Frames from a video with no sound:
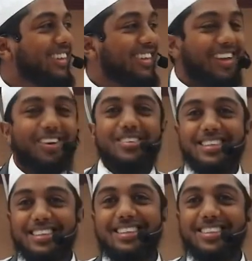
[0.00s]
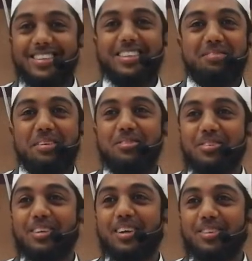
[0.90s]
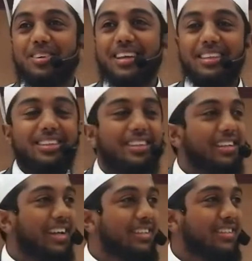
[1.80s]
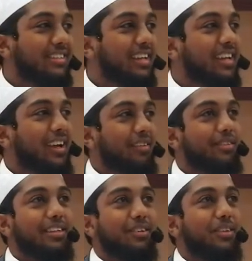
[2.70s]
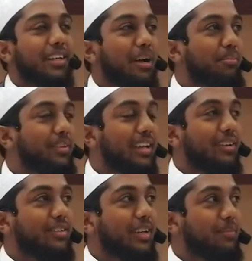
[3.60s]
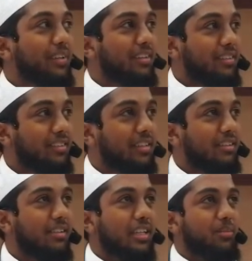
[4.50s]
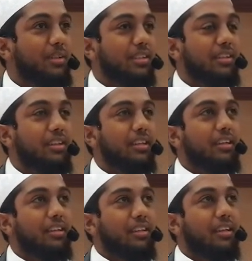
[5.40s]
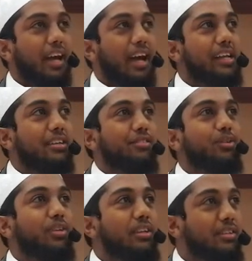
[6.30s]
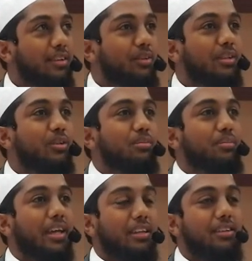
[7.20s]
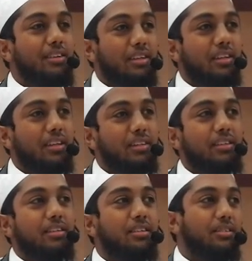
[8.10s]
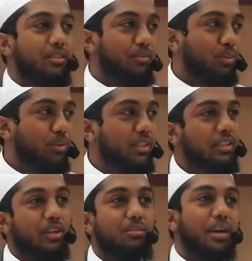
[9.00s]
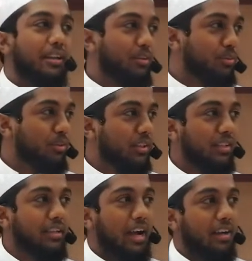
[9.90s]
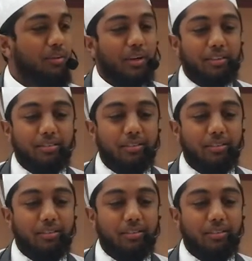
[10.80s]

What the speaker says: Our seniors are sometimes also going through identity crisis. I'm dealing with a couple now, shame they're splitting. The guy is 40 years old, he was married already, and he's divorced, and he got married to a younger wife.